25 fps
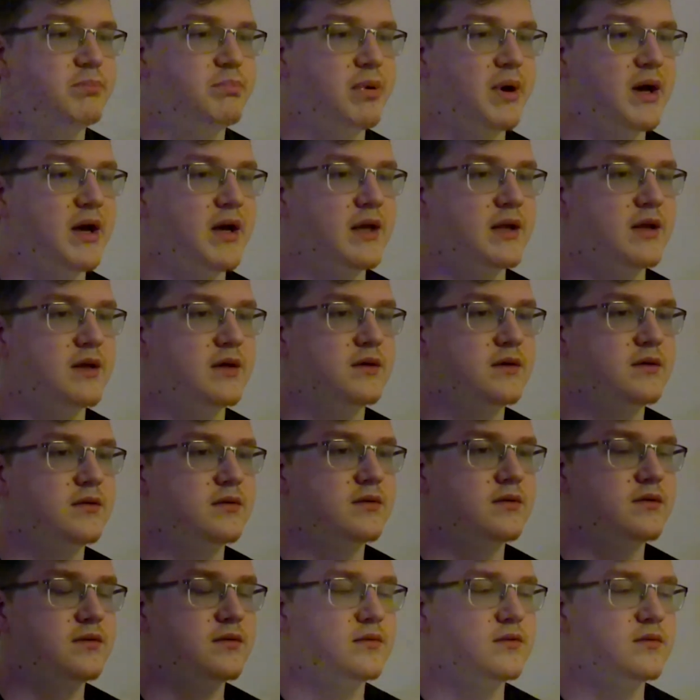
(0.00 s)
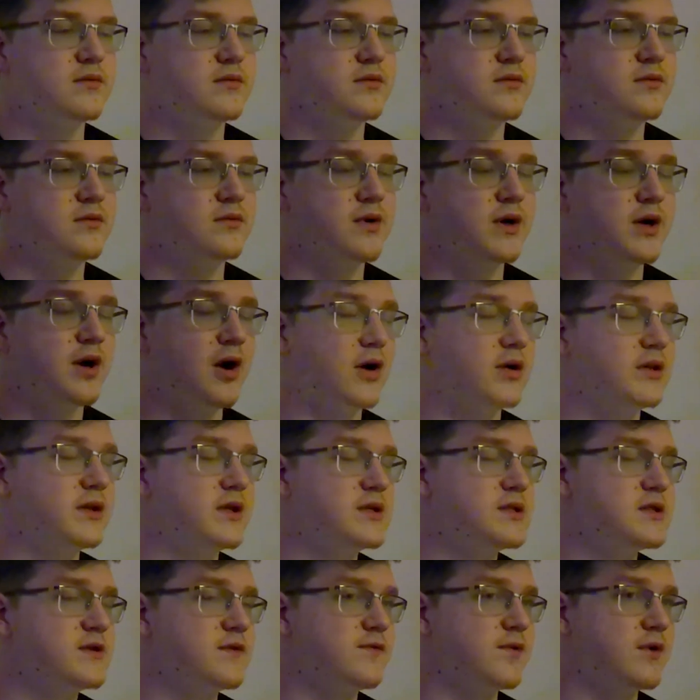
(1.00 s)
But
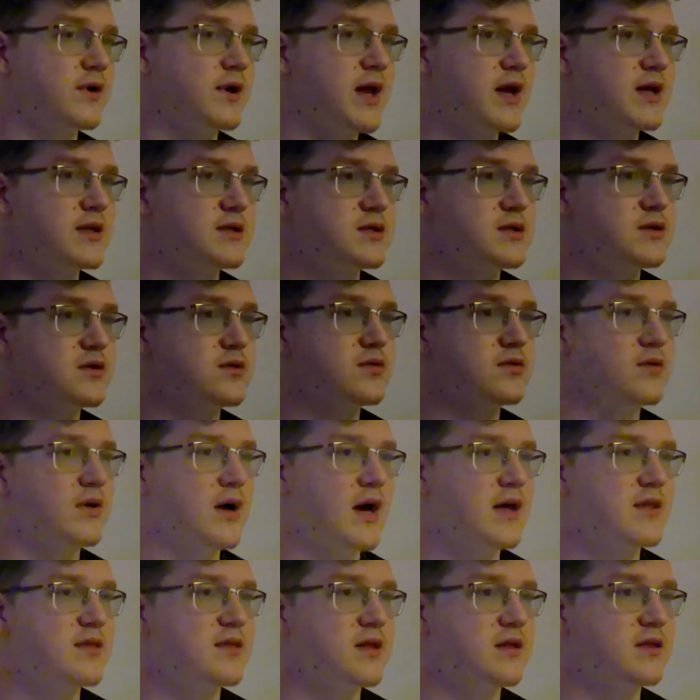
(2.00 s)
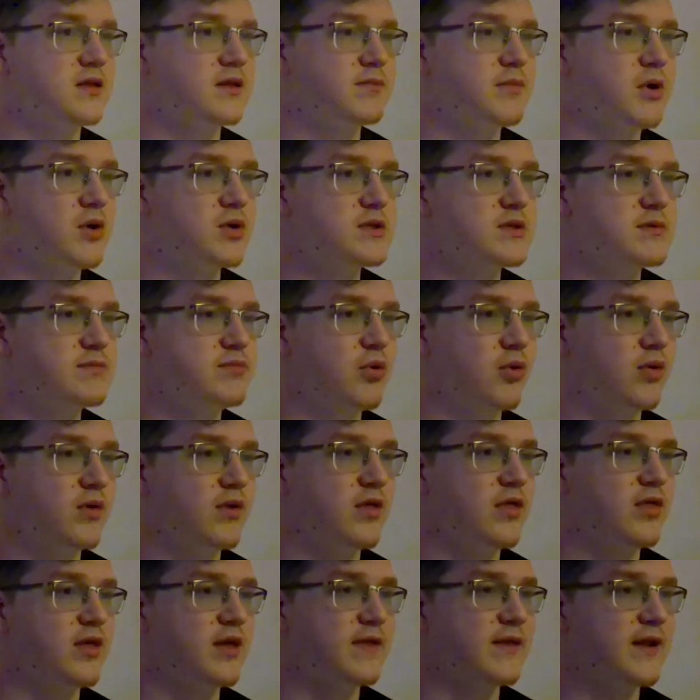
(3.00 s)
regardless of what I do, I think the most
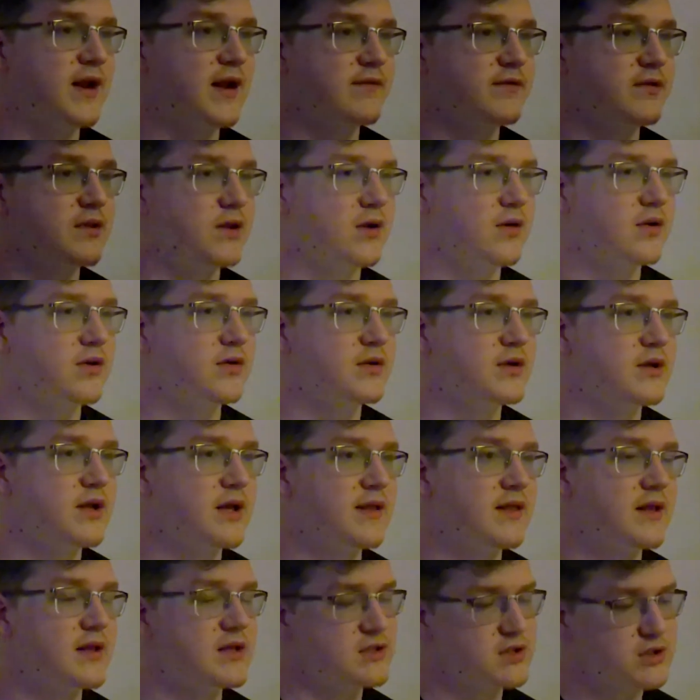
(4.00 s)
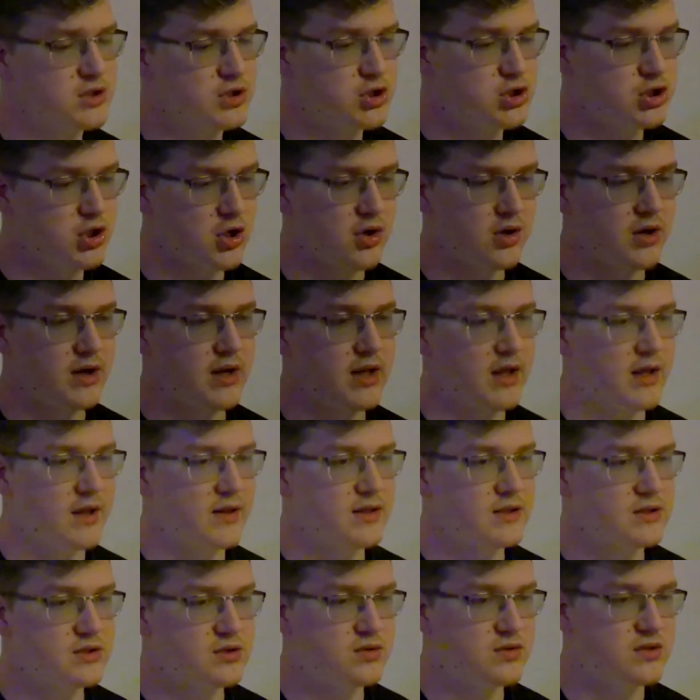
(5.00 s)
important thing that I've learned in this
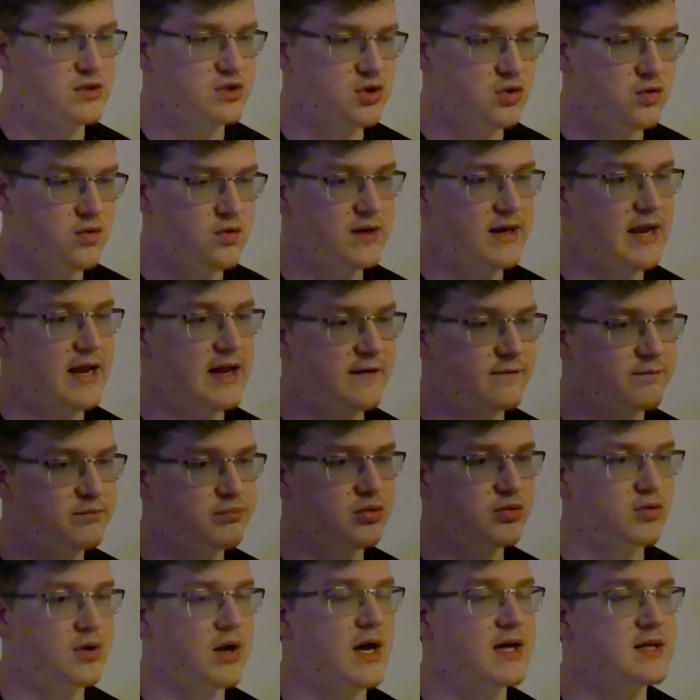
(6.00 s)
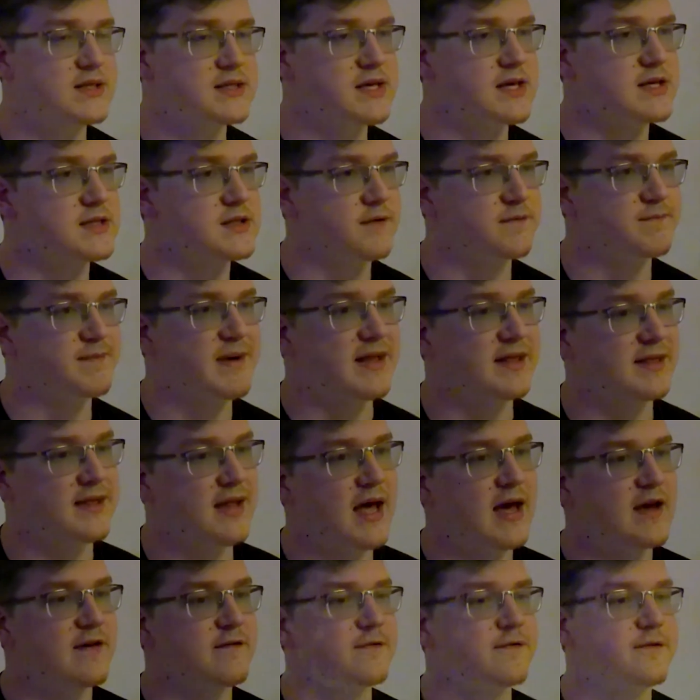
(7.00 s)
journey, this this creative process of my
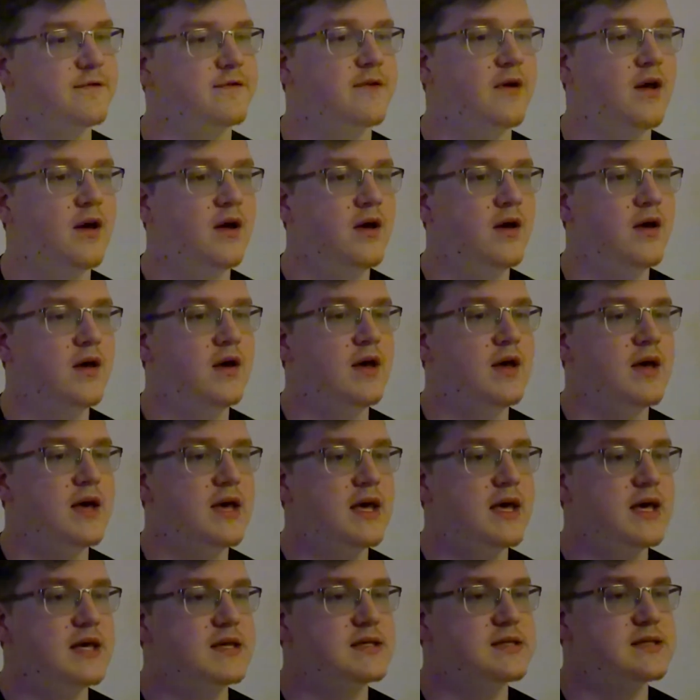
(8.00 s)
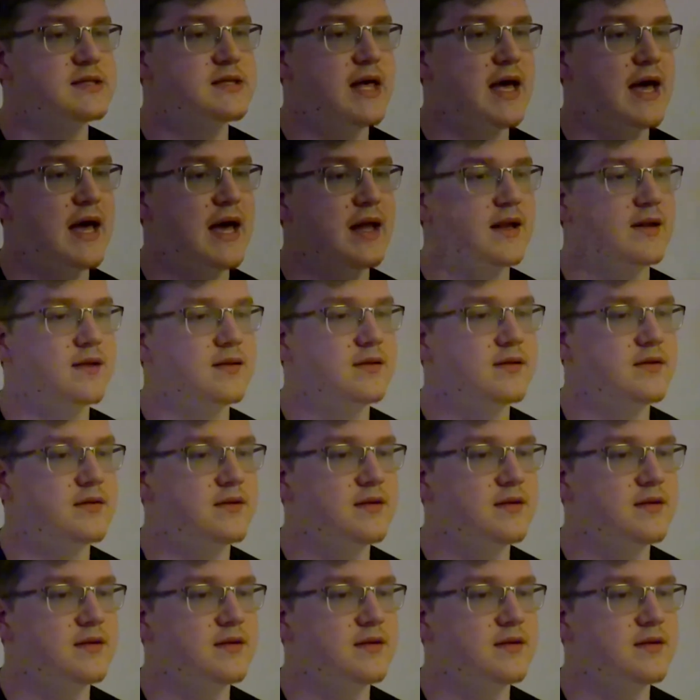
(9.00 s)
life is that